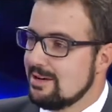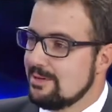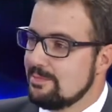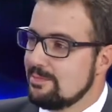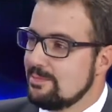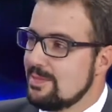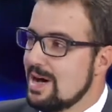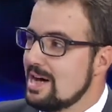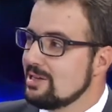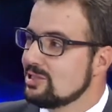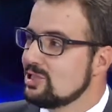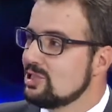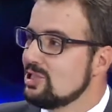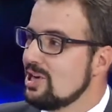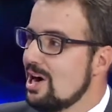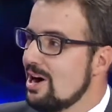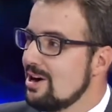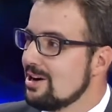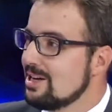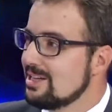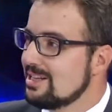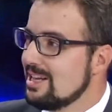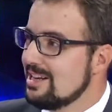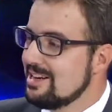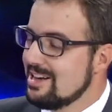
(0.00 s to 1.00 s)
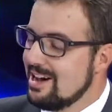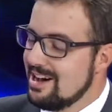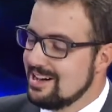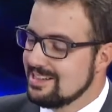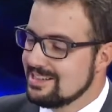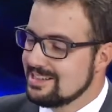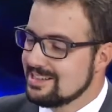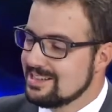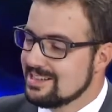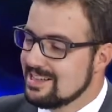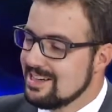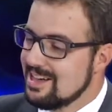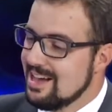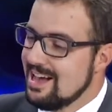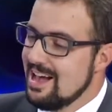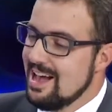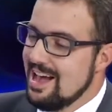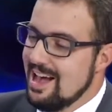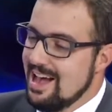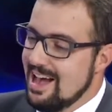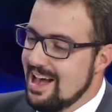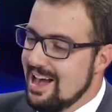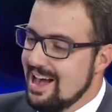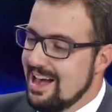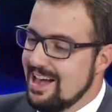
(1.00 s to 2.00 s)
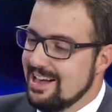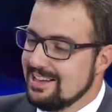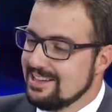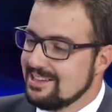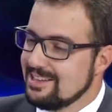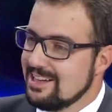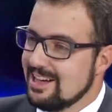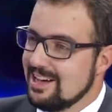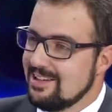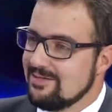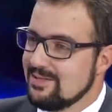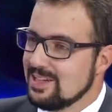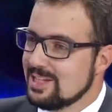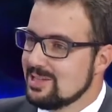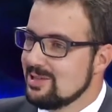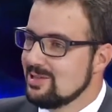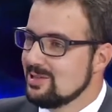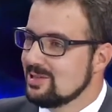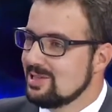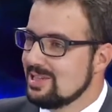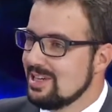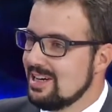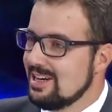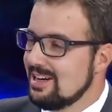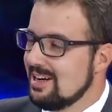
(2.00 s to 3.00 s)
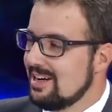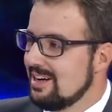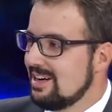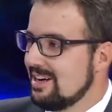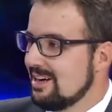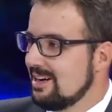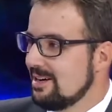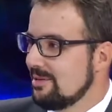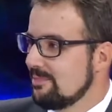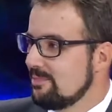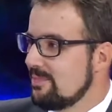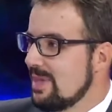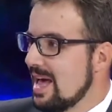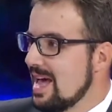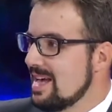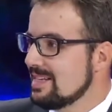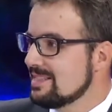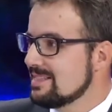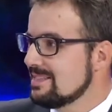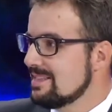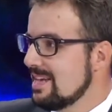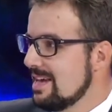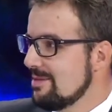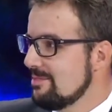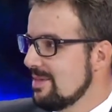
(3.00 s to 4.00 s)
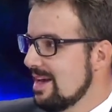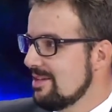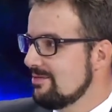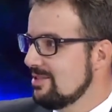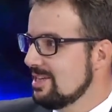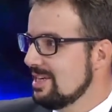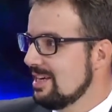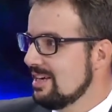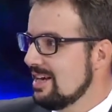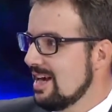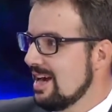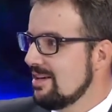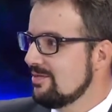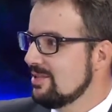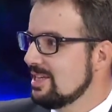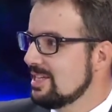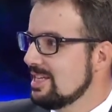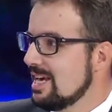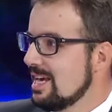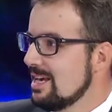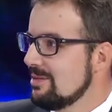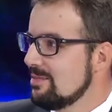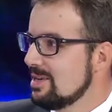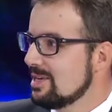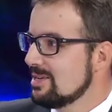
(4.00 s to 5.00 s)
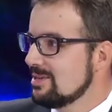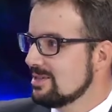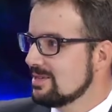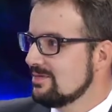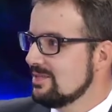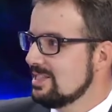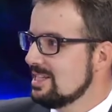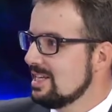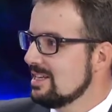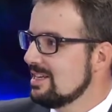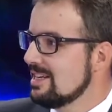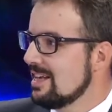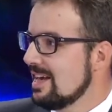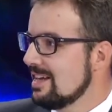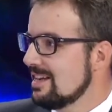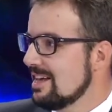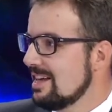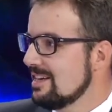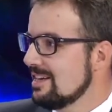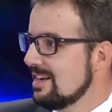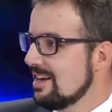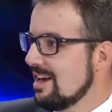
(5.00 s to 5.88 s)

much younger than us, and we could pass them every day because we didn't have any